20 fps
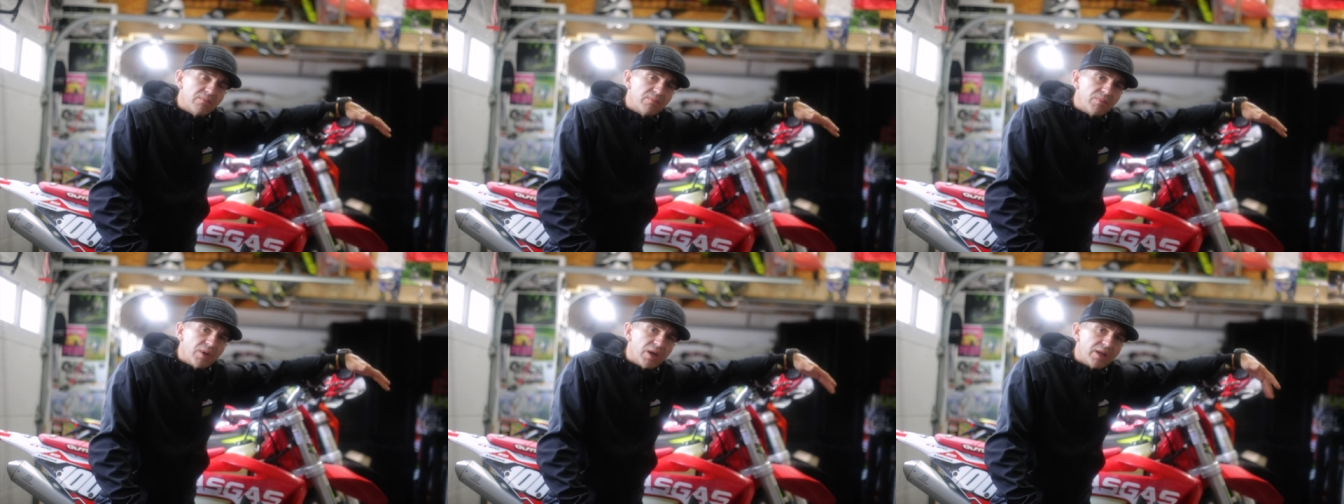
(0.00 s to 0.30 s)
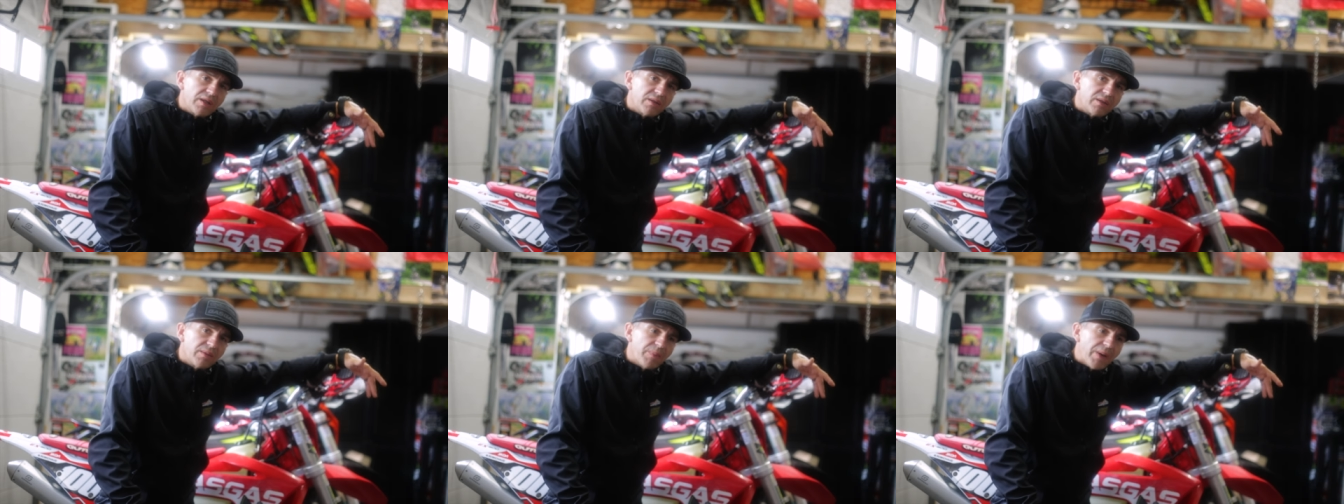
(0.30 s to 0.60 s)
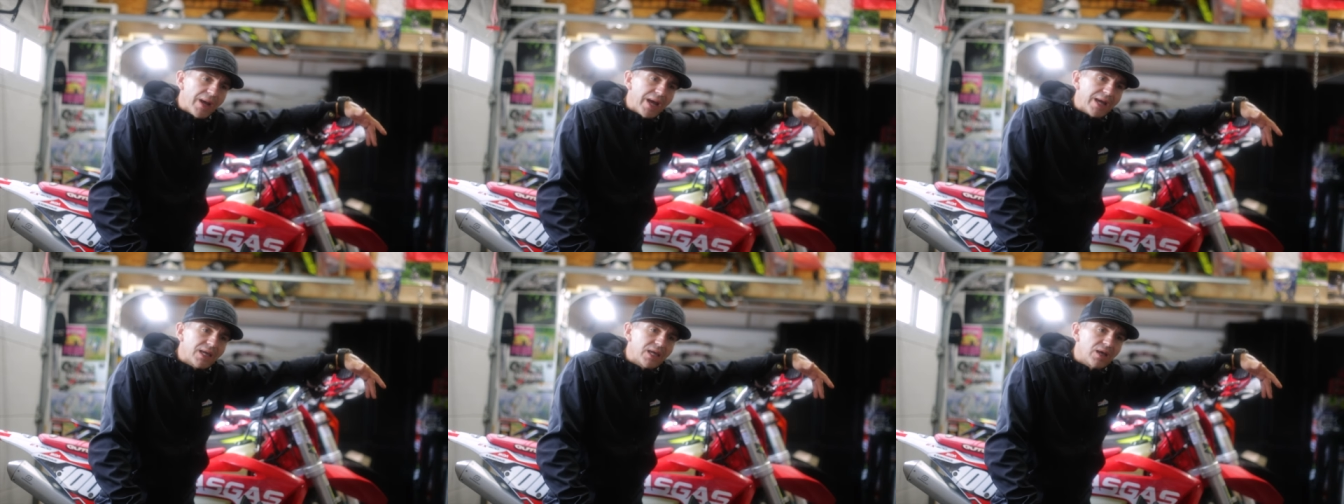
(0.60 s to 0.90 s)
But the
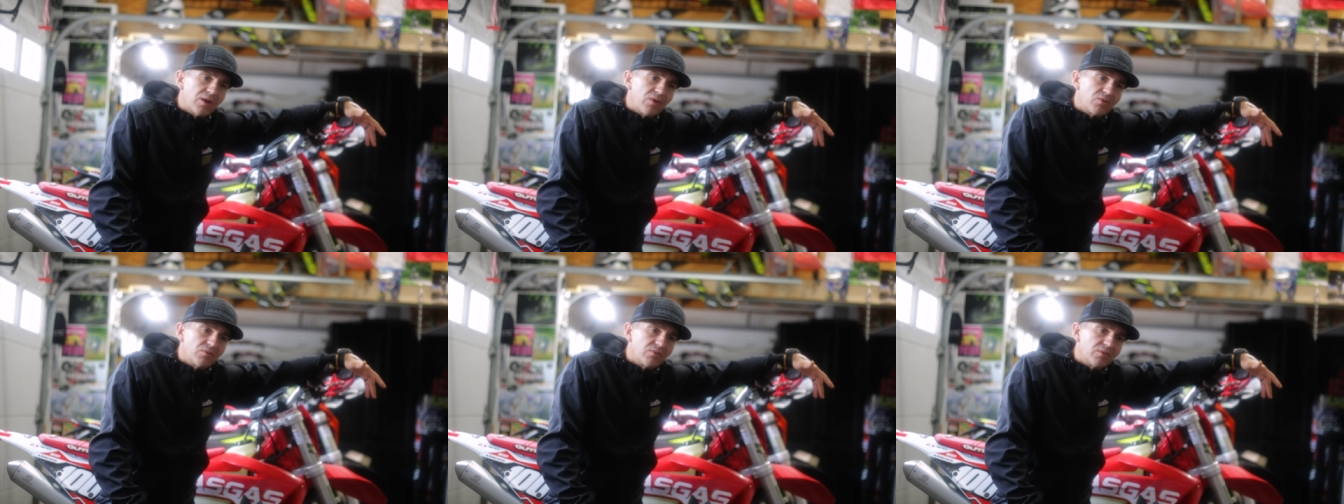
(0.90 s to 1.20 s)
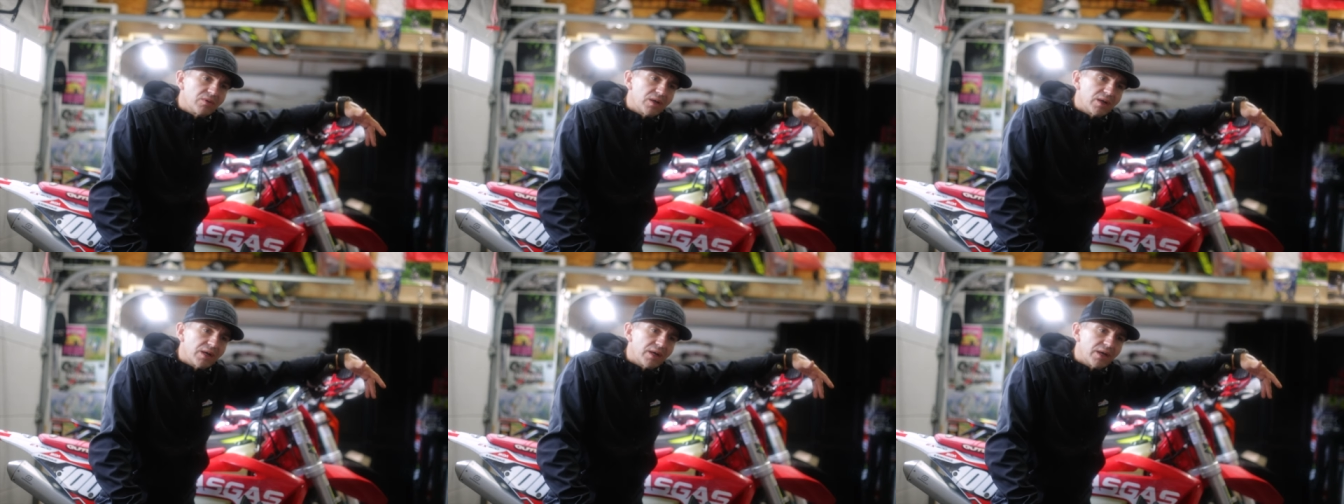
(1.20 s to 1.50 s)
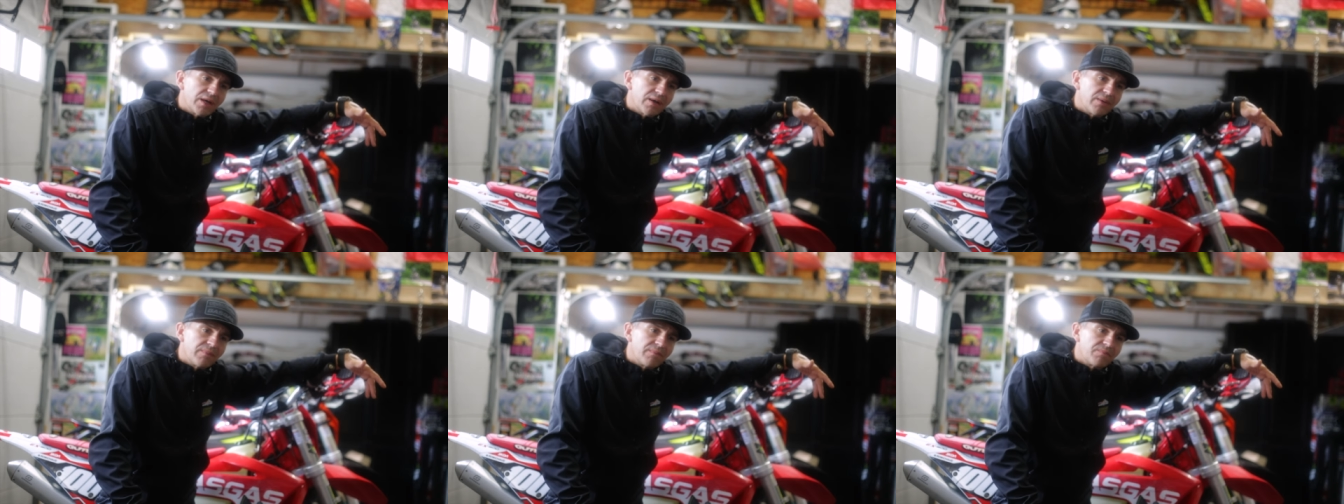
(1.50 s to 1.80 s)
pack out,
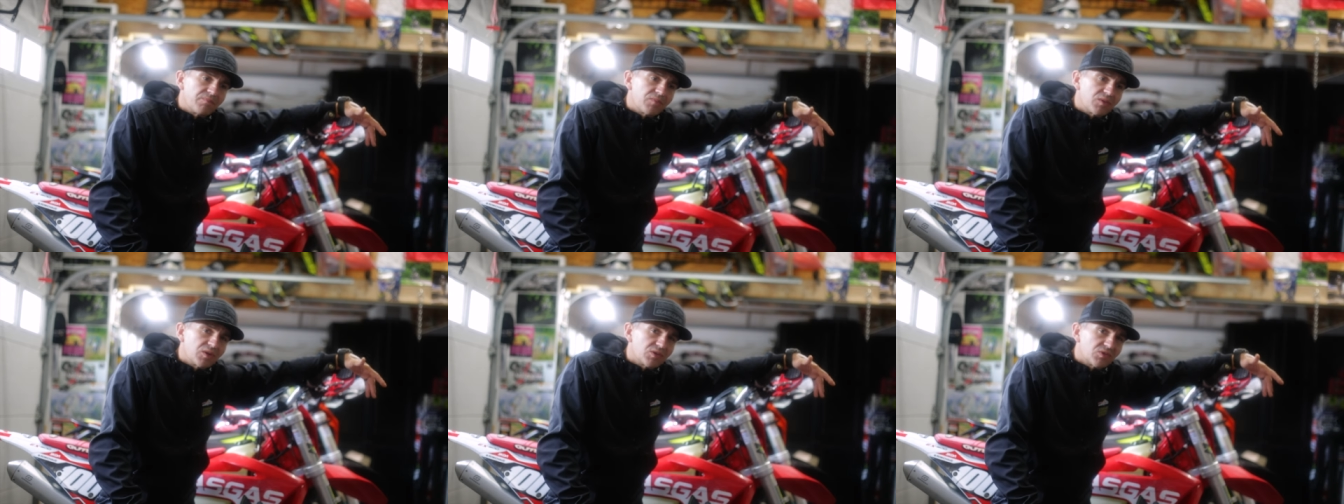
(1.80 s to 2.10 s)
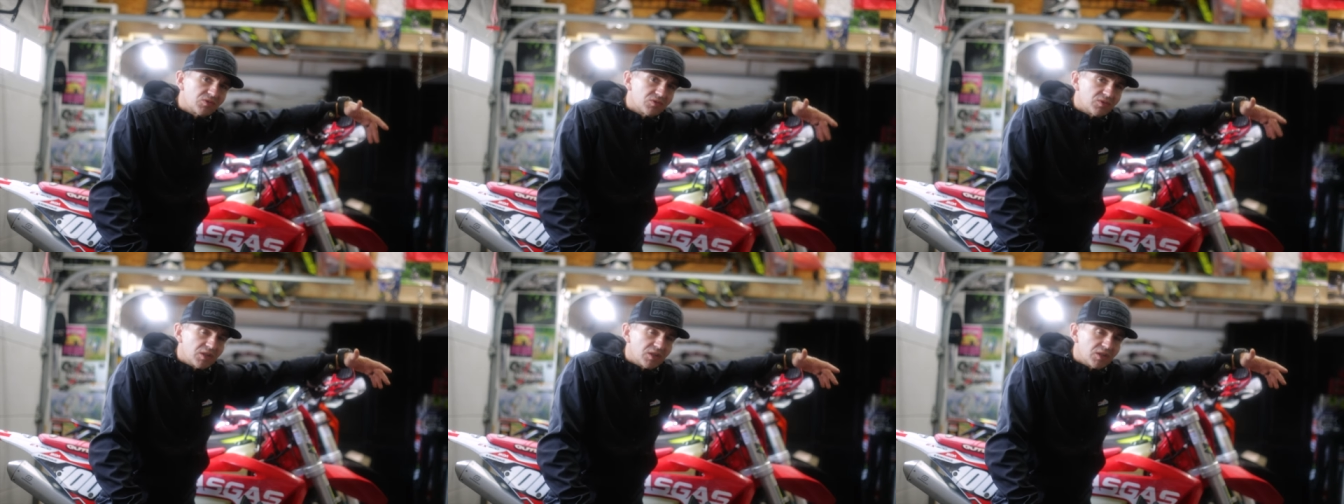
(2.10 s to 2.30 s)
um, there's,